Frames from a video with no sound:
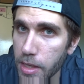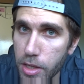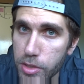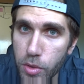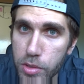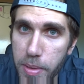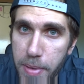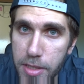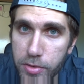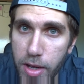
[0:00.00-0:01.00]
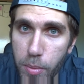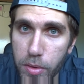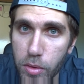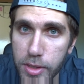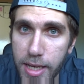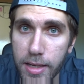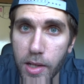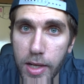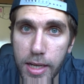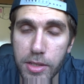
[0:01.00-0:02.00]
It's not to be messed around with or taken
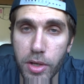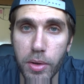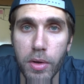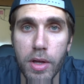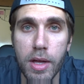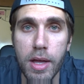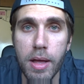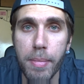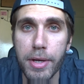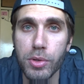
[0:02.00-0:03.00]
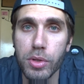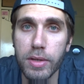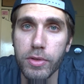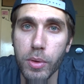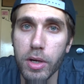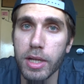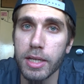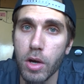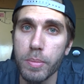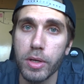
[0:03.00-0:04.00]
lightly, so make sure that if you are going
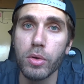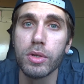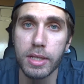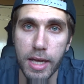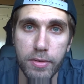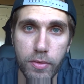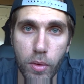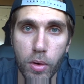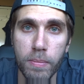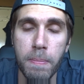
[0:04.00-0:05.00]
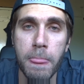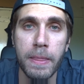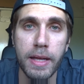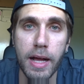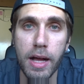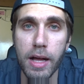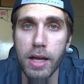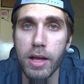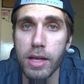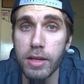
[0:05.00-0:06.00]
to go beyond the layer 4, uh,
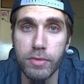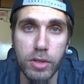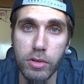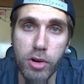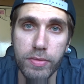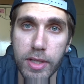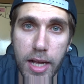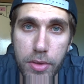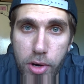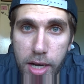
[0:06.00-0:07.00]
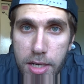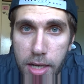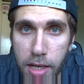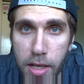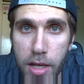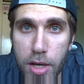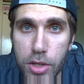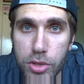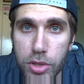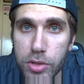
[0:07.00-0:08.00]
even or even the layer 3 actually,
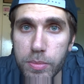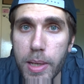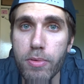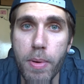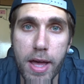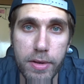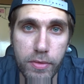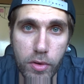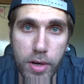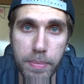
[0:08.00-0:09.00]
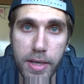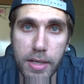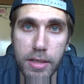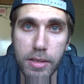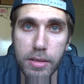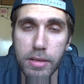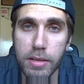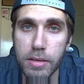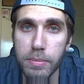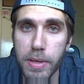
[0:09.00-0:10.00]
just be prepared for it. Be,
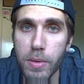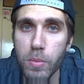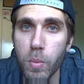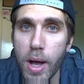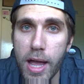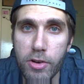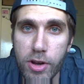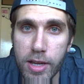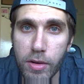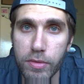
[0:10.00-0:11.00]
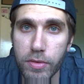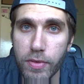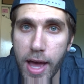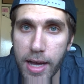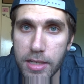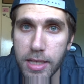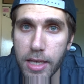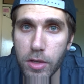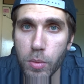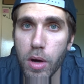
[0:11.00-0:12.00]
be wary of the fact
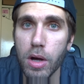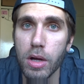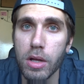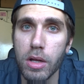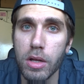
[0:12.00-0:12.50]
that you are